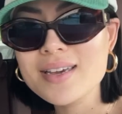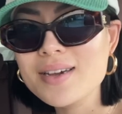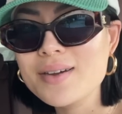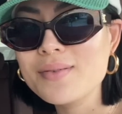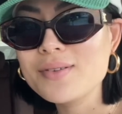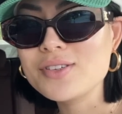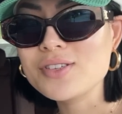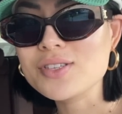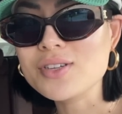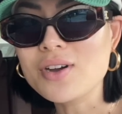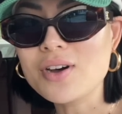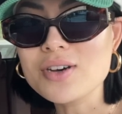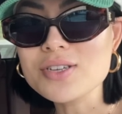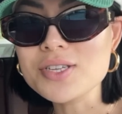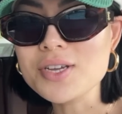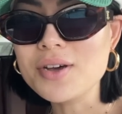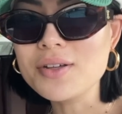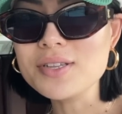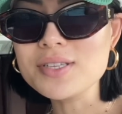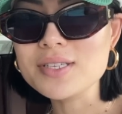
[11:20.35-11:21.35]
which is
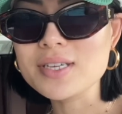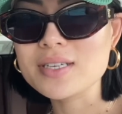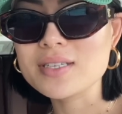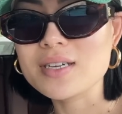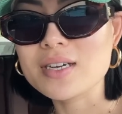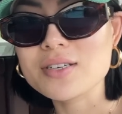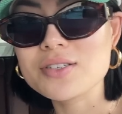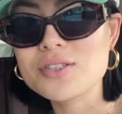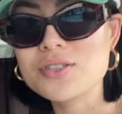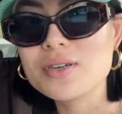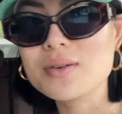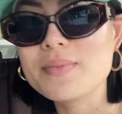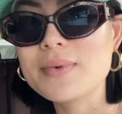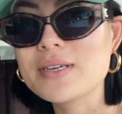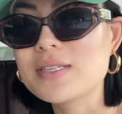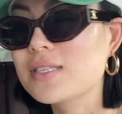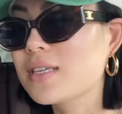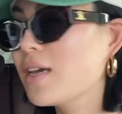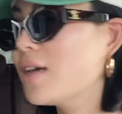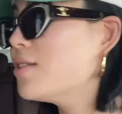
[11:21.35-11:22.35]
causing all this like texture in my
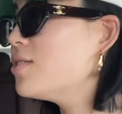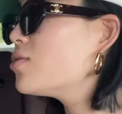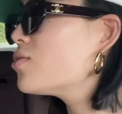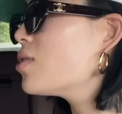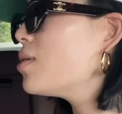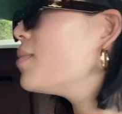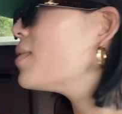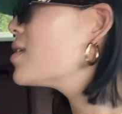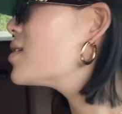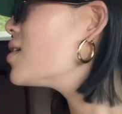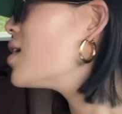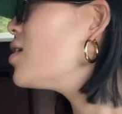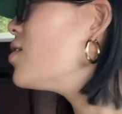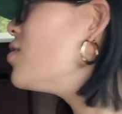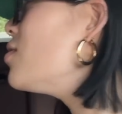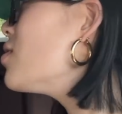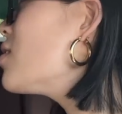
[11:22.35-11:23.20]
skin. So I'm excited to